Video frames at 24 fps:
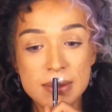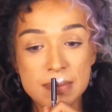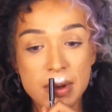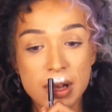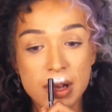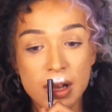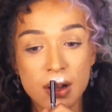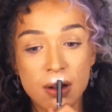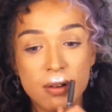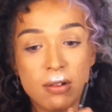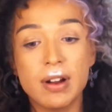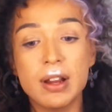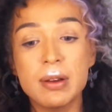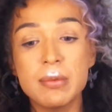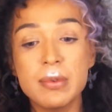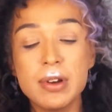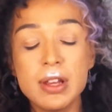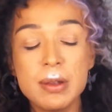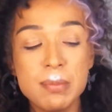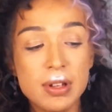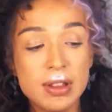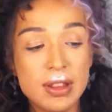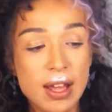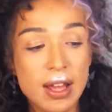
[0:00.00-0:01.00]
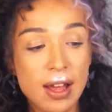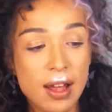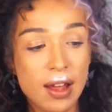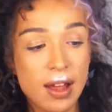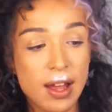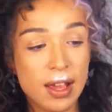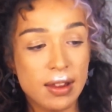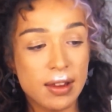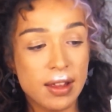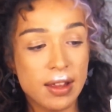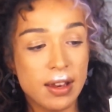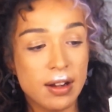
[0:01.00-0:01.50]
bow, right where you put that
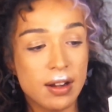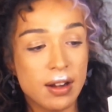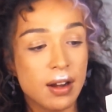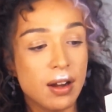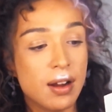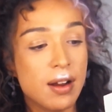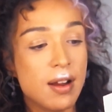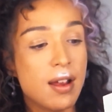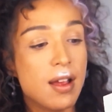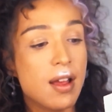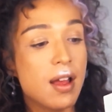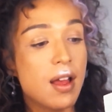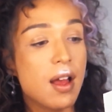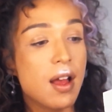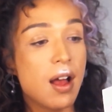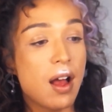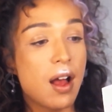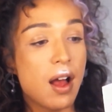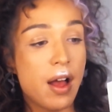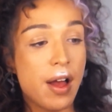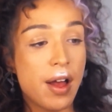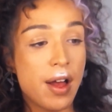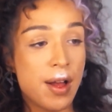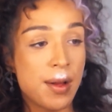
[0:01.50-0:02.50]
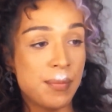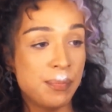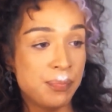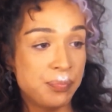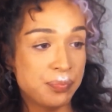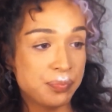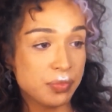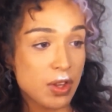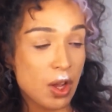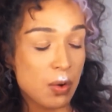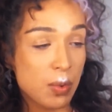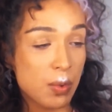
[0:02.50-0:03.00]
highlighter.
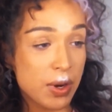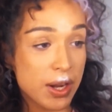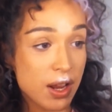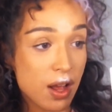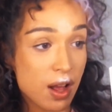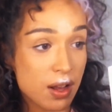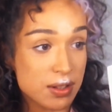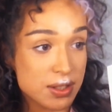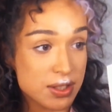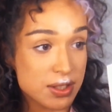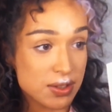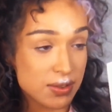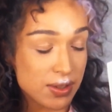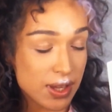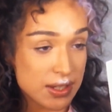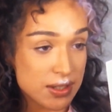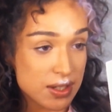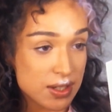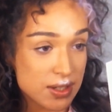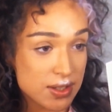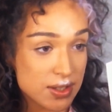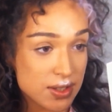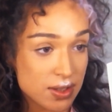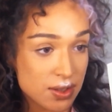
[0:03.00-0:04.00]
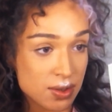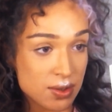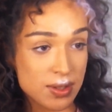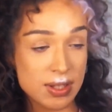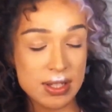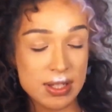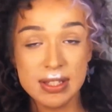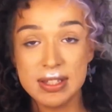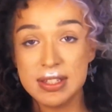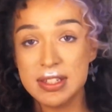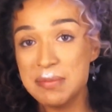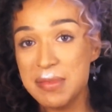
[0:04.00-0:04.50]
What I also like to do
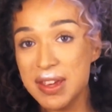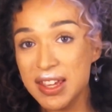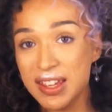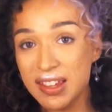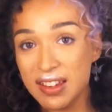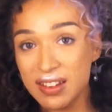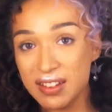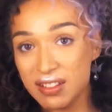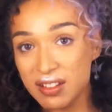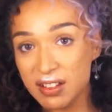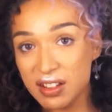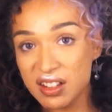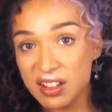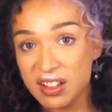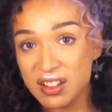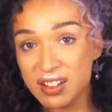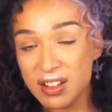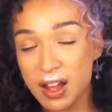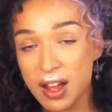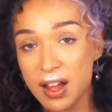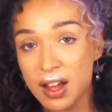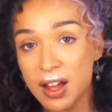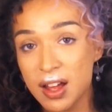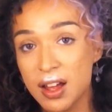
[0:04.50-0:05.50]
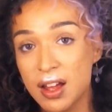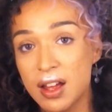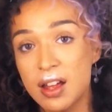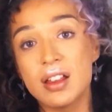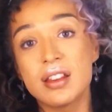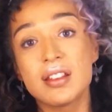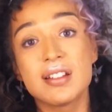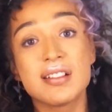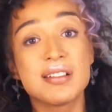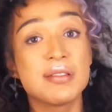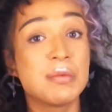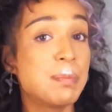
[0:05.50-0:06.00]
is to make it look a
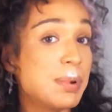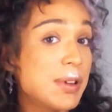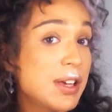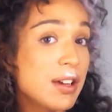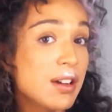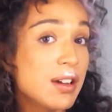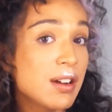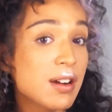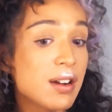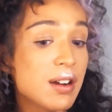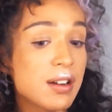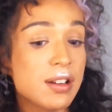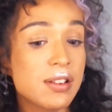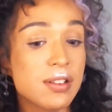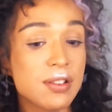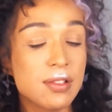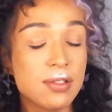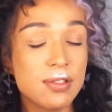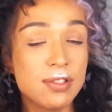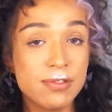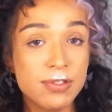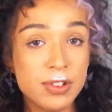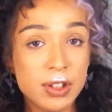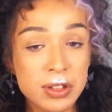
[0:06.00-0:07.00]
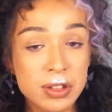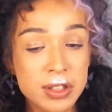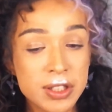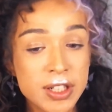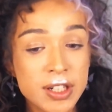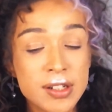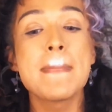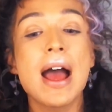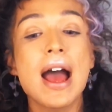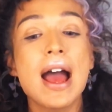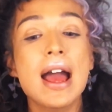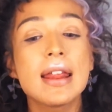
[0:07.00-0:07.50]
little bigger and a little
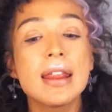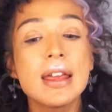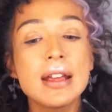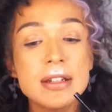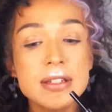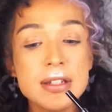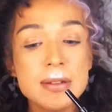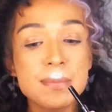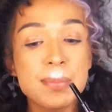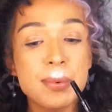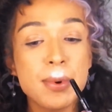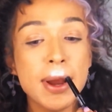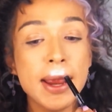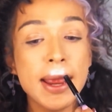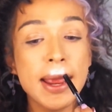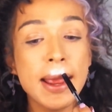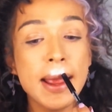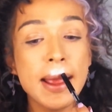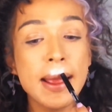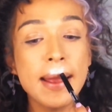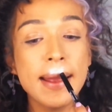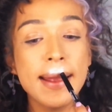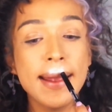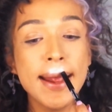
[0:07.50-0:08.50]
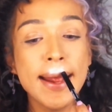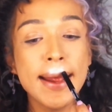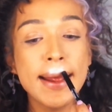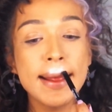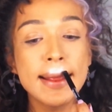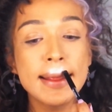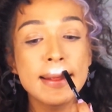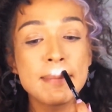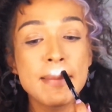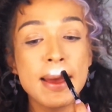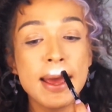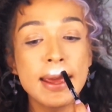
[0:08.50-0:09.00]
fuller. I like to bring
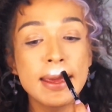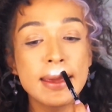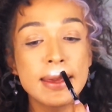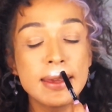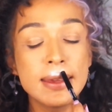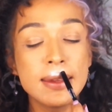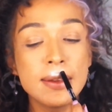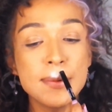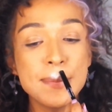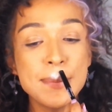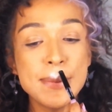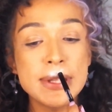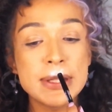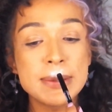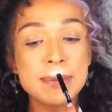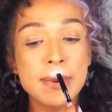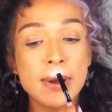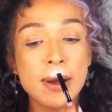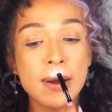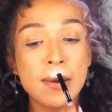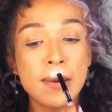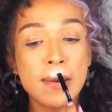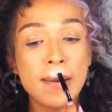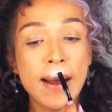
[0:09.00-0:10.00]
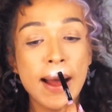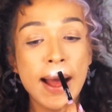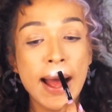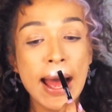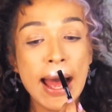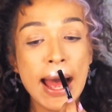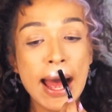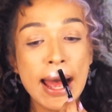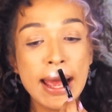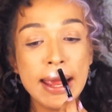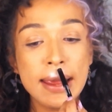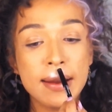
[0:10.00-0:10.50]
my Cupid's bow
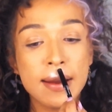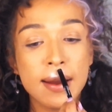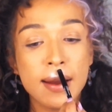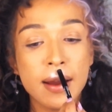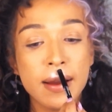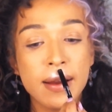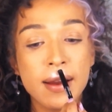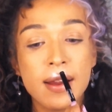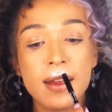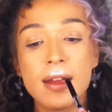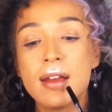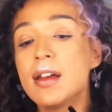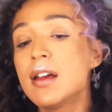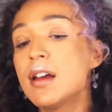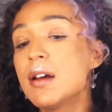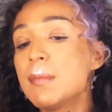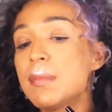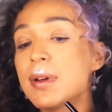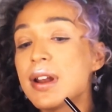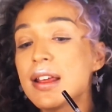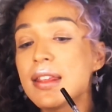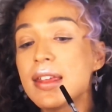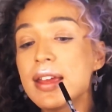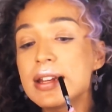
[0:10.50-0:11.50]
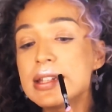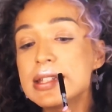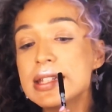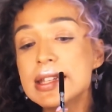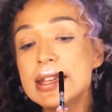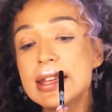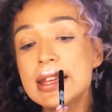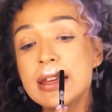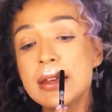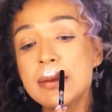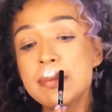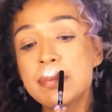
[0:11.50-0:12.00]
higher, but I like to
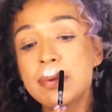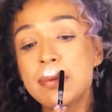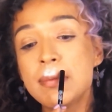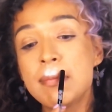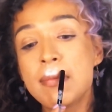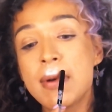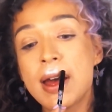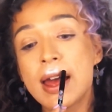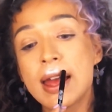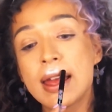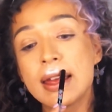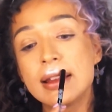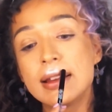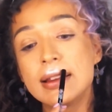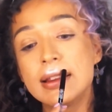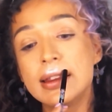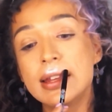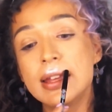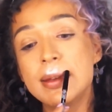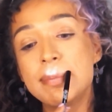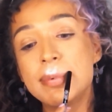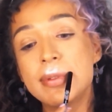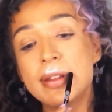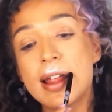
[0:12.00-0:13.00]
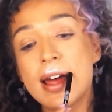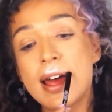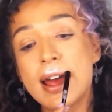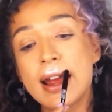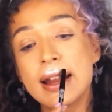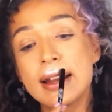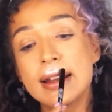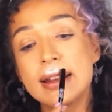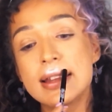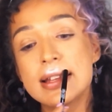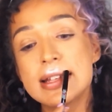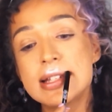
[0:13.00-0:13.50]
keep my lip
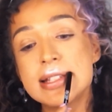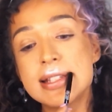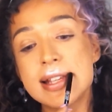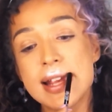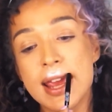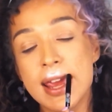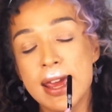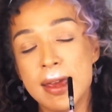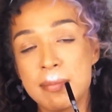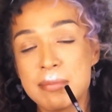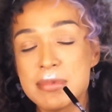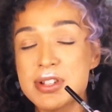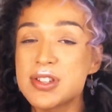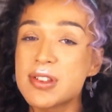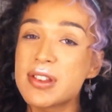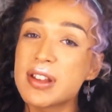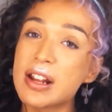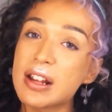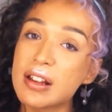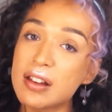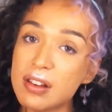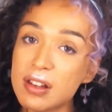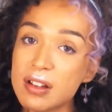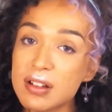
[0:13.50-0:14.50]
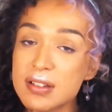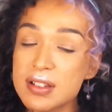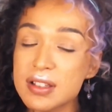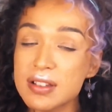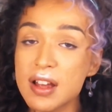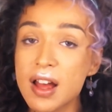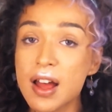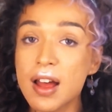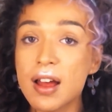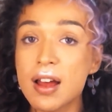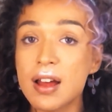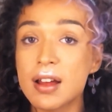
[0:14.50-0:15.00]
line the same so that it looks
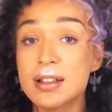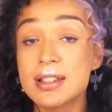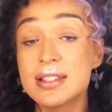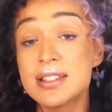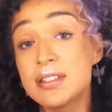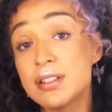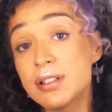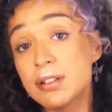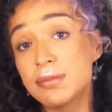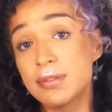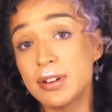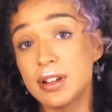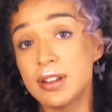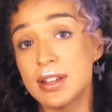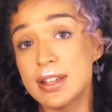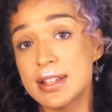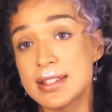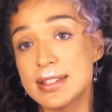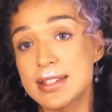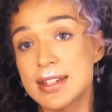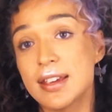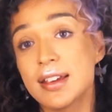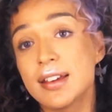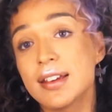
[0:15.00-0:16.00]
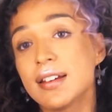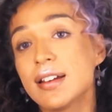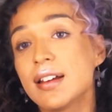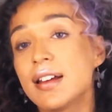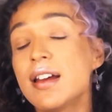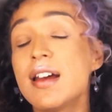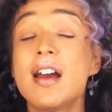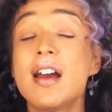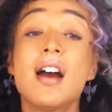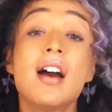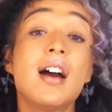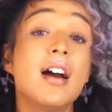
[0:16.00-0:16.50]
still realistic.
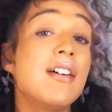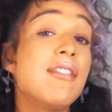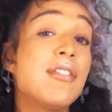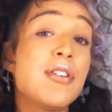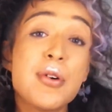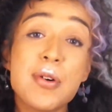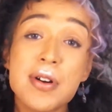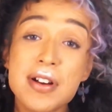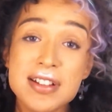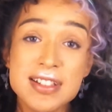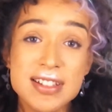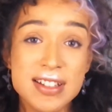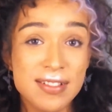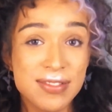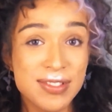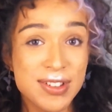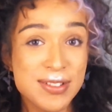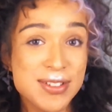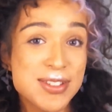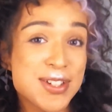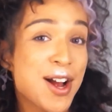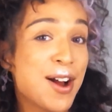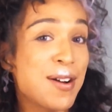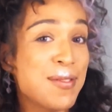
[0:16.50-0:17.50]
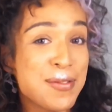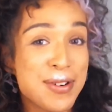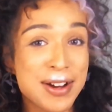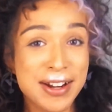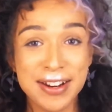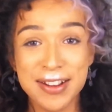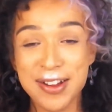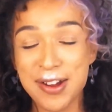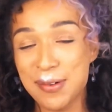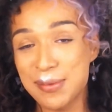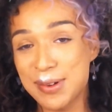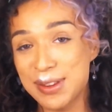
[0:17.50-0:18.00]
Of course, if you don't want to
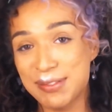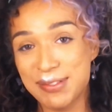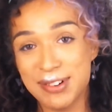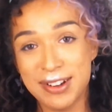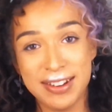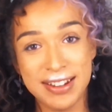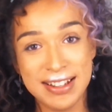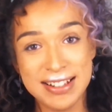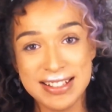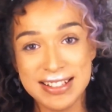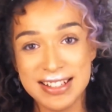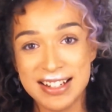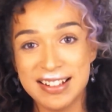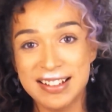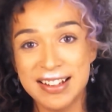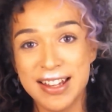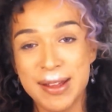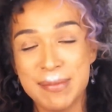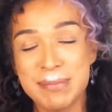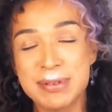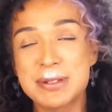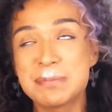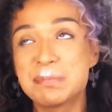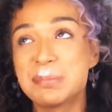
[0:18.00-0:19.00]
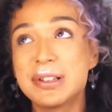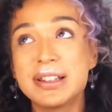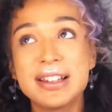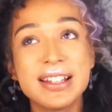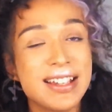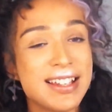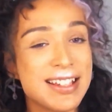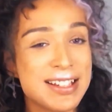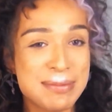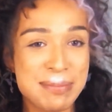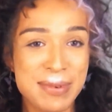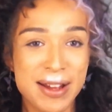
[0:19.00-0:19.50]
go with realistic lips,
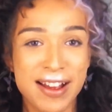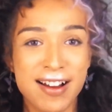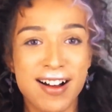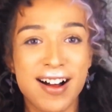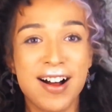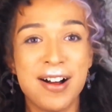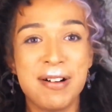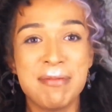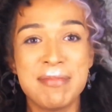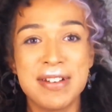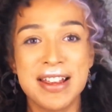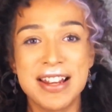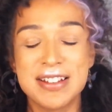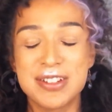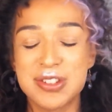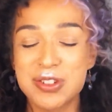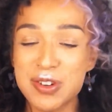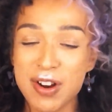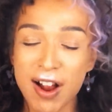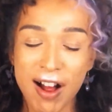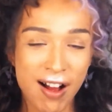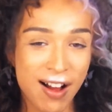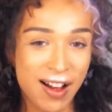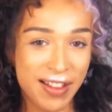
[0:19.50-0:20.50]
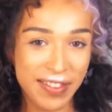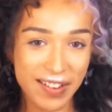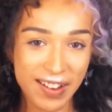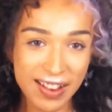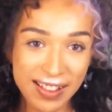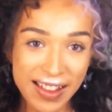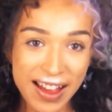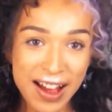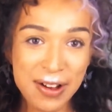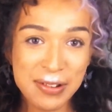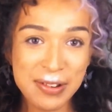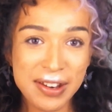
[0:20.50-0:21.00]
please, by all means, draw on the
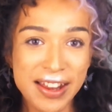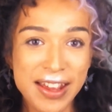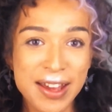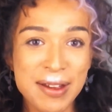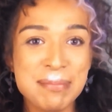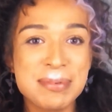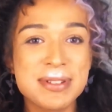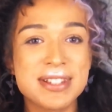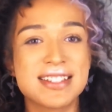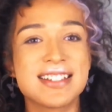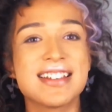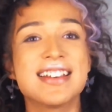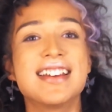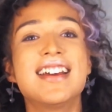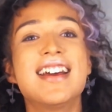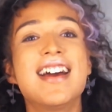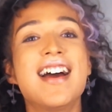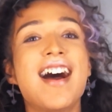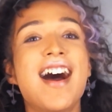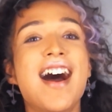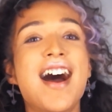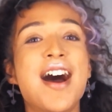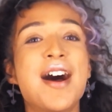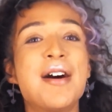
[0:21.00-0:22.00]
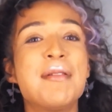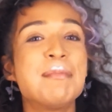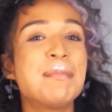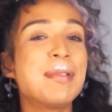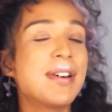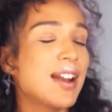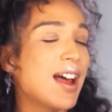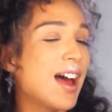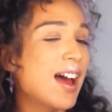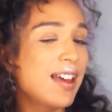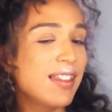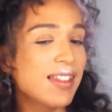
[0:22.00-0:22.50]
clown lips. But
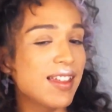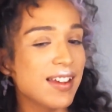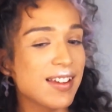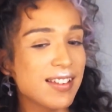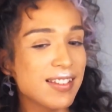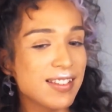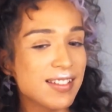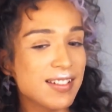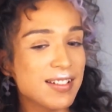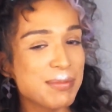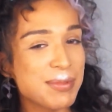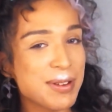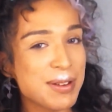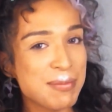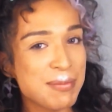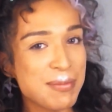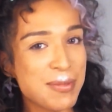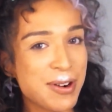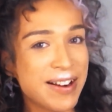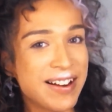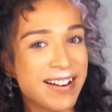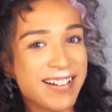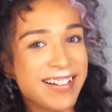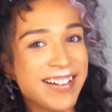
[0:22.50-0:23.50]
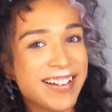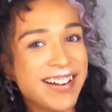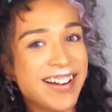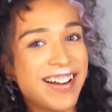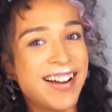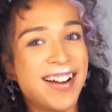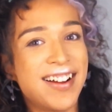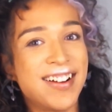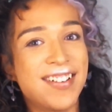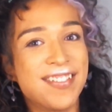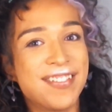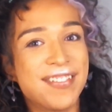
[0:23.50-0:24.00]
I like a little bit more
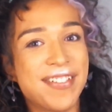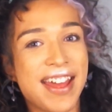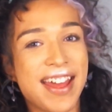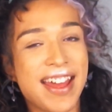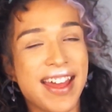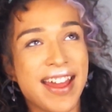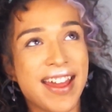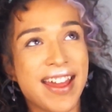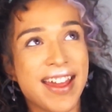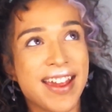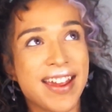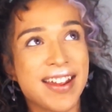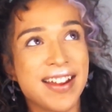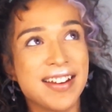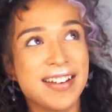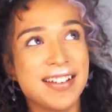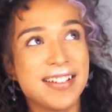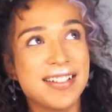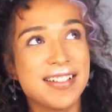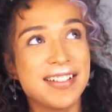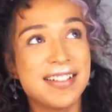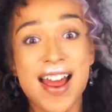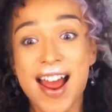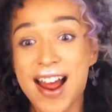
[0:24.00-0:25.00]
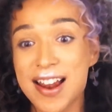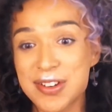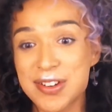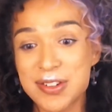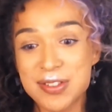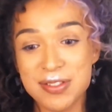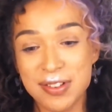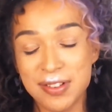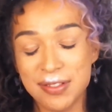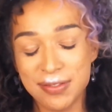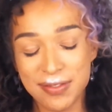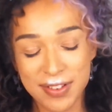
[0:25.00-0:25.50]
of a
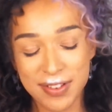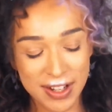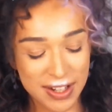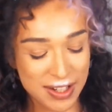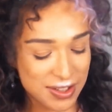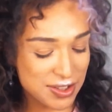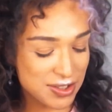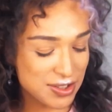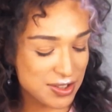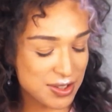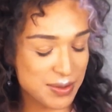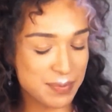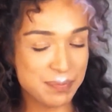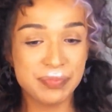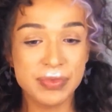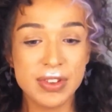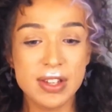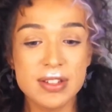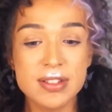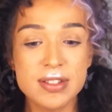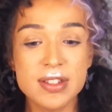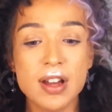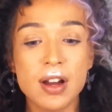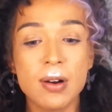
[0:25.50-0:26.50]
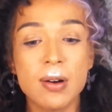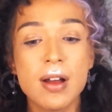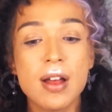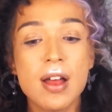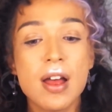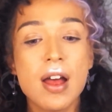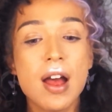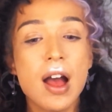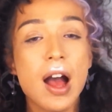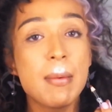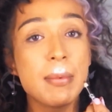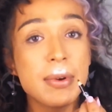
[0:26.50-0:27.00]
natural finish. So
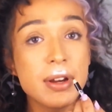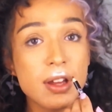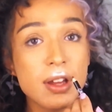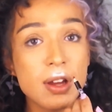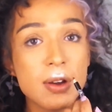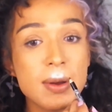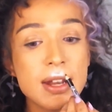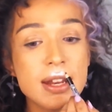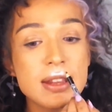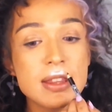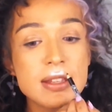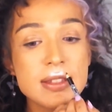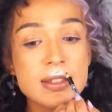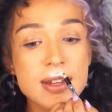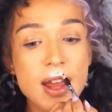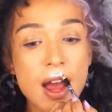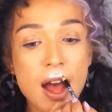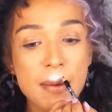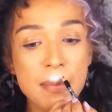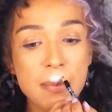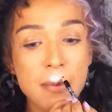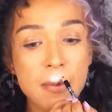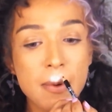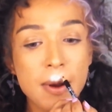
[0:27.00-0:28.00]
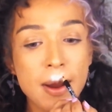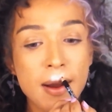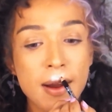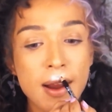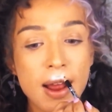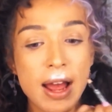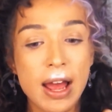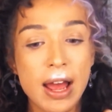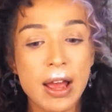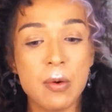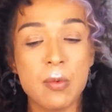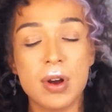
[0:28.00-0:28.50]
I'm going to go in at the top where
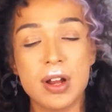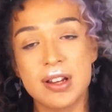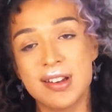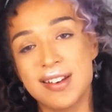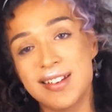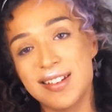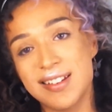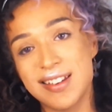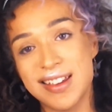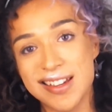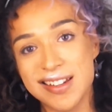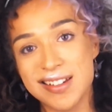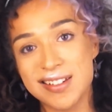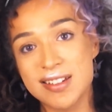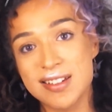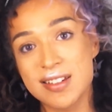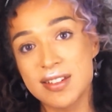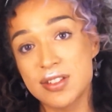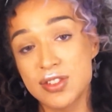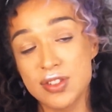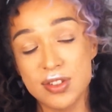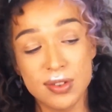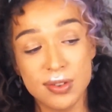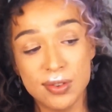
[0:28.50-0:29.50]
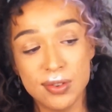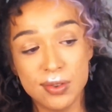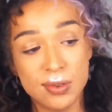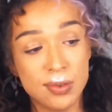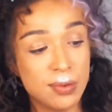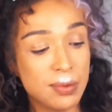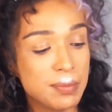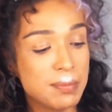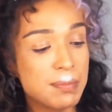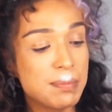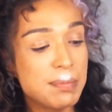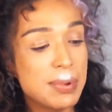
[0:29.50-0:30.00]
I want it to
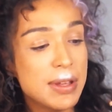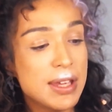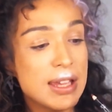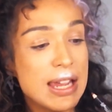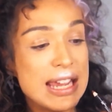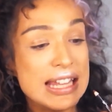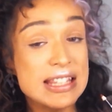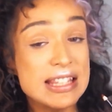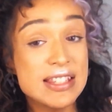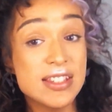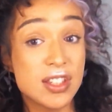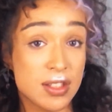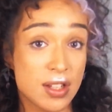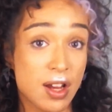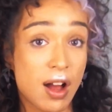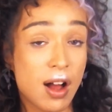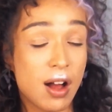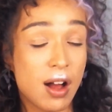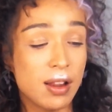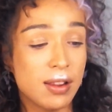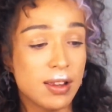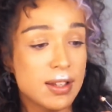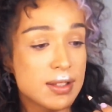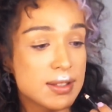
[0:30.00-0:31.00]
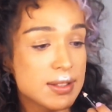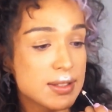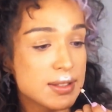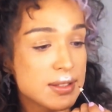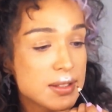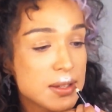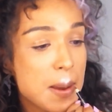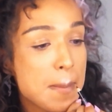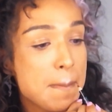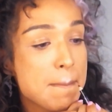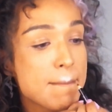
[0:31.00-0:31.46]
be its tallest.